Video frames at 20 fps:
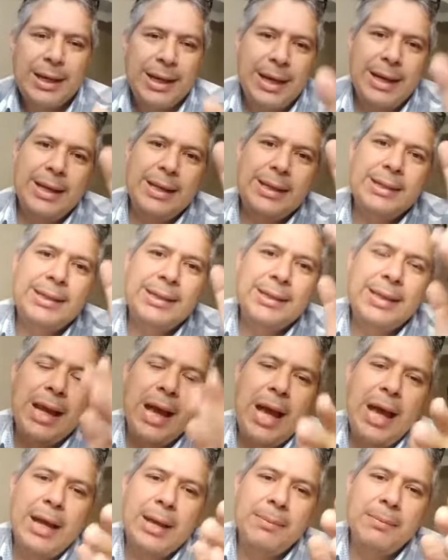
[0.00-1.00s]
It is
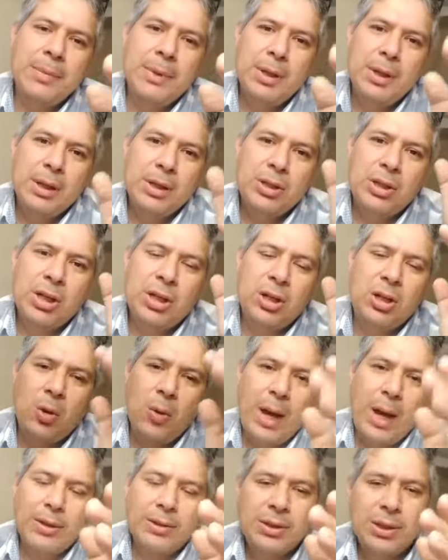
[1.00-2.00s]
time to
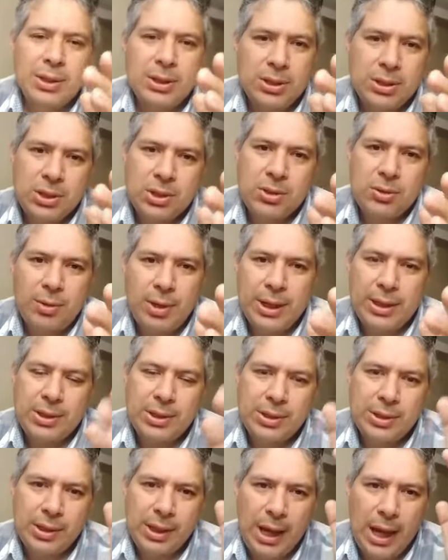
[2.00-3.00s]
go out into the
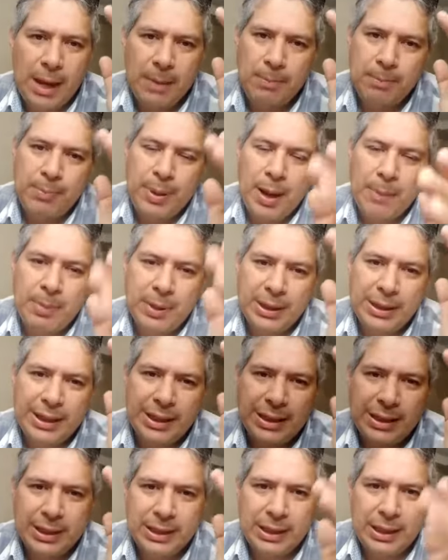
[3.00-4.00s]
streets and
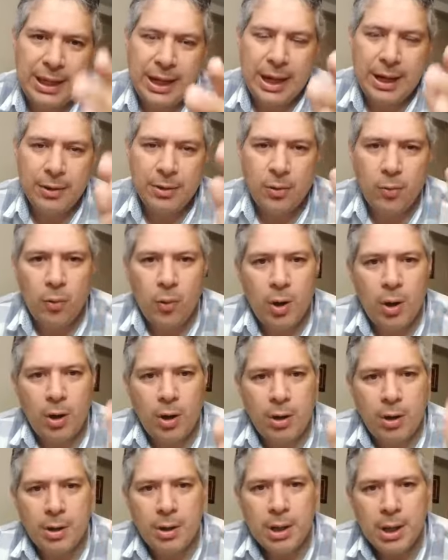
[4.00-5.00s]
publicly declare the
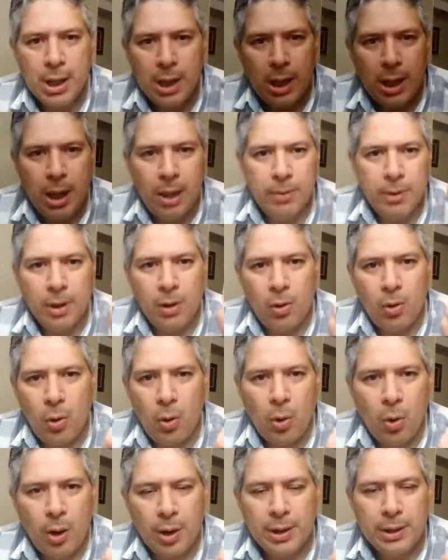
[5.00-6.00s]
word of the
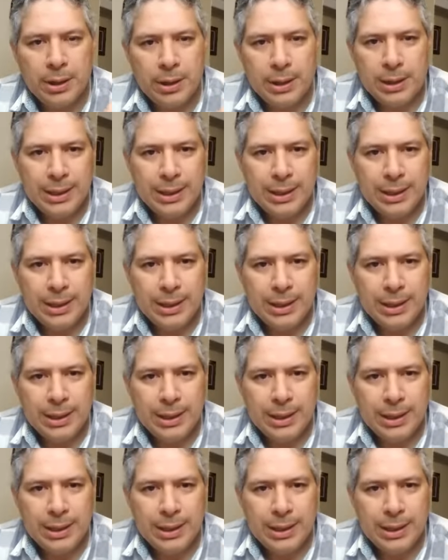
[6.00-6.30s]
Lord.